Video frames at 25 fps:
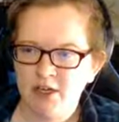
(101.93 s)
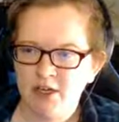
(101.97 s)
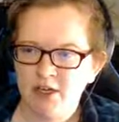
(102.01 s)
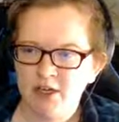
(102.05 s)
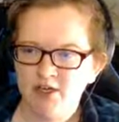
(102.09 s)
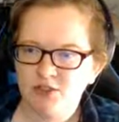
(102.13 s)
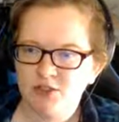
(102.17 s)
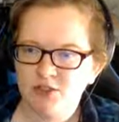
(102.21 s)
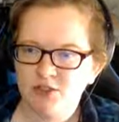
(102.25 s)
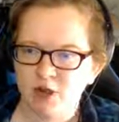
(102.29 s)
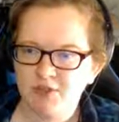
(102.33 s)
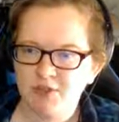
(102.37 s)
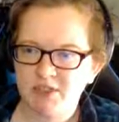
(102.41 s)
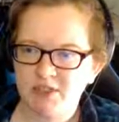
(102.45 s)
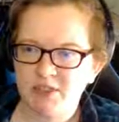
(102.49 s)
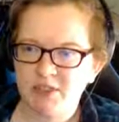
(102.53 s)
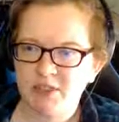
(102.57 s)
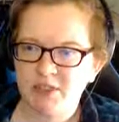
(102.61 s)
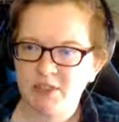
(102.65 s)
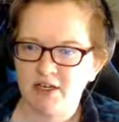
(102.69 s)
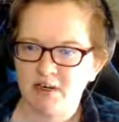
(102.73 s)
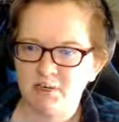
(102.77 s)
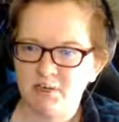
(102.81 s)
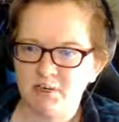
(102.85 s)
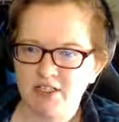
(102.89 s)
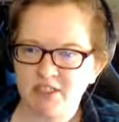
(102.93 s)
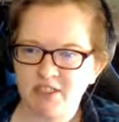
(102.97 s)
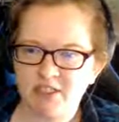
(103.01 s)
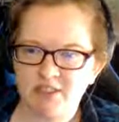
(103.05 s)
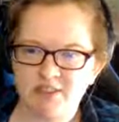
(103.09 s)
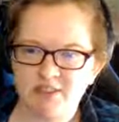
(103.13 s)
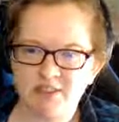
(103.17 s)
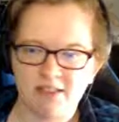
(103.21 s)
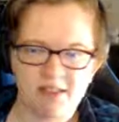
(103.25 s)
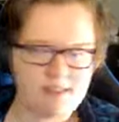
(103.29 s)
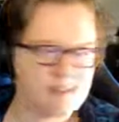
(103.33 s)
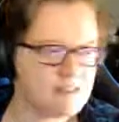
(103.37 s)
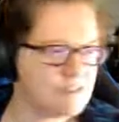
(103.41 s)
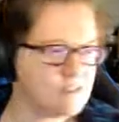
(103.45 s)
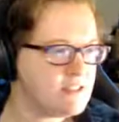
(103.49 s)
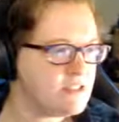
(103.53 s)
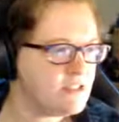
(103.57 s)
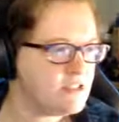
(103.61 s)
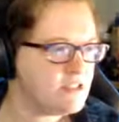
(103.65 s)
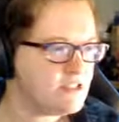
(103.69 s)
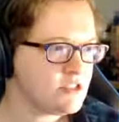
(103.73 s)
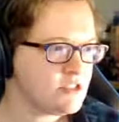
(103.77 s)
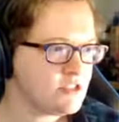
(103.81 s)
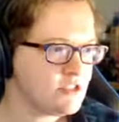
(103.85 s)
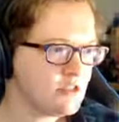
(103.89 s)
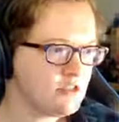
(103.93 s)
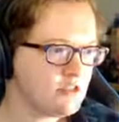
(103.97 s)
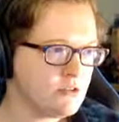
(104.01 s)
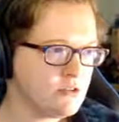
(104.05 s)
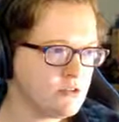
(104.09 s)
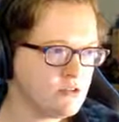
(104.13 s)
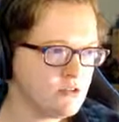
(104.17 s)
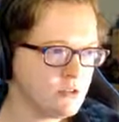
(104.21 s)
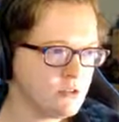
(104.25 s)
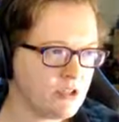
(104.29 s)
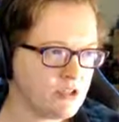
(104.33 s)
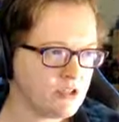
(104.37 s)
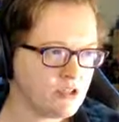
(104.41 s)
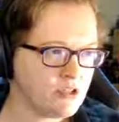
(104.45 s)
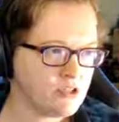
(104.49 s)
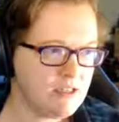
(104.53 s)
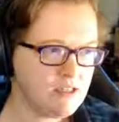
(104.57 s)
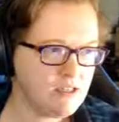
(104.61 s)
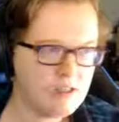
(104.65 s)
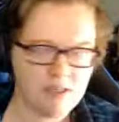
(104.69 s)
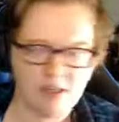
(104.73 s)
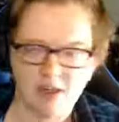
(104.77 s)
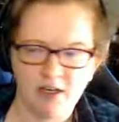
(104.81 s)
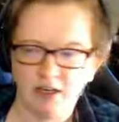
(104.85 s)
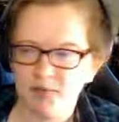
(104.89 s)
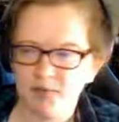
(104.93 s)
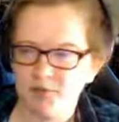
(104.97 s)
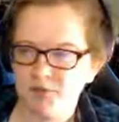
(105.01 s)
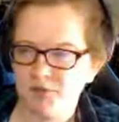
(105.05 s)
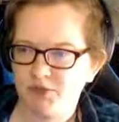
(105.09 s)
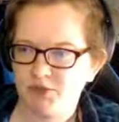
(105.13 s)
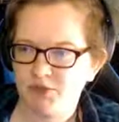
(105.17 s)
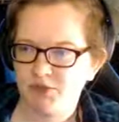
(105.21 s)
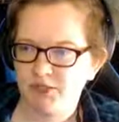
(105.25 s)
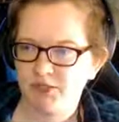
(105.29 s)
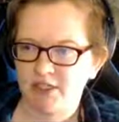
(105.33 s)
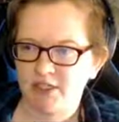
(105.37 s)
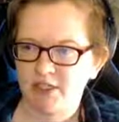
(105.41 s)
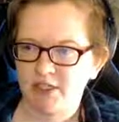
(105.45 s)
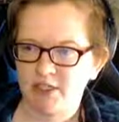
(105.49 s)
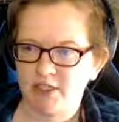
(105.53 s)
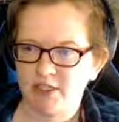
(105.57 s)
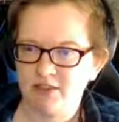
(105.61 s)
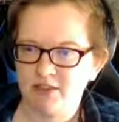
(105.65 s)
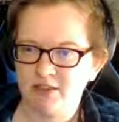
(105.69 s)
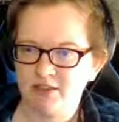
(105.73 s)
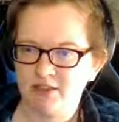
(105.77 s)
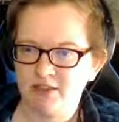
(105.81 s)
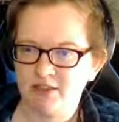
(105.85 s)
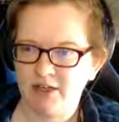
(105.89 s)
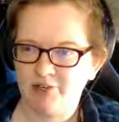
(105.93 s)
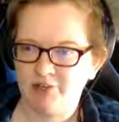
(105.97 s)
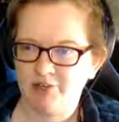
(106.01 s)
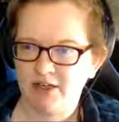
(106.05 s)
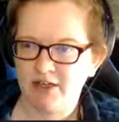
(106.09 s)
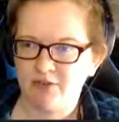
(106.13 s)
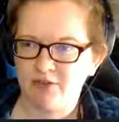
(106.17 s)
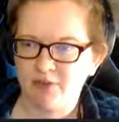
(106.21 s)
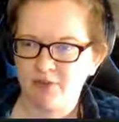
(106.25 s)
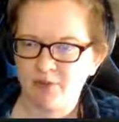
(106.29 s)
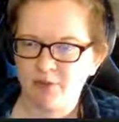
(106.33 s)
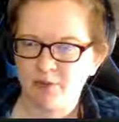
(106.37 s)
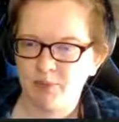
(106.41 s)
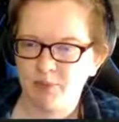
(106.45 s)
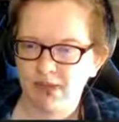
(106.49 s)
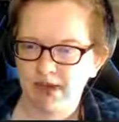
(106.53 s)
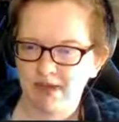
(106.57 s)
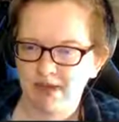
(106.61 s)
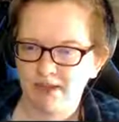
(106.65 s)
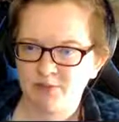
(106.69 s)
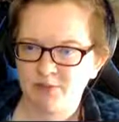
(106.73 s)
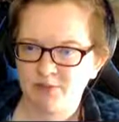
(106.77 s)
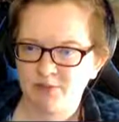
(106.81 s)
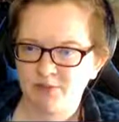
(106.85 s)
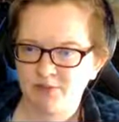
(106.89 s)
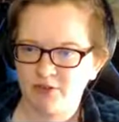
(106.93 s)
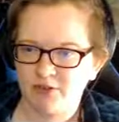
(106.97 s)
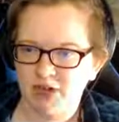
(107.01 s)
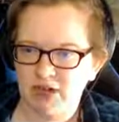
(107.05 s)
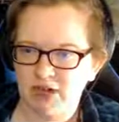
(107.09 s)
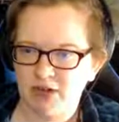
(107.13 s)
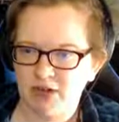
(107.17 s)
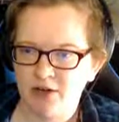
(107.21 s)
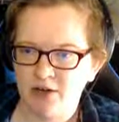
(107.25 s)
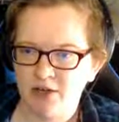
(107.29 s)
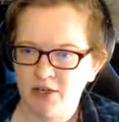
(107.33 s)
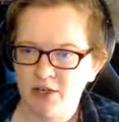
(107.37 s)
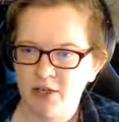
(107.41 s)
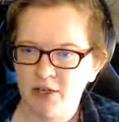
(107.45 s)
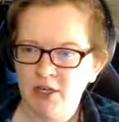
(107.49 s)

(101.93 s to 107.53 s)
So I'm just gonna select this to just go to cooking. So I'm just gonna get rid of the blacksmith for right now.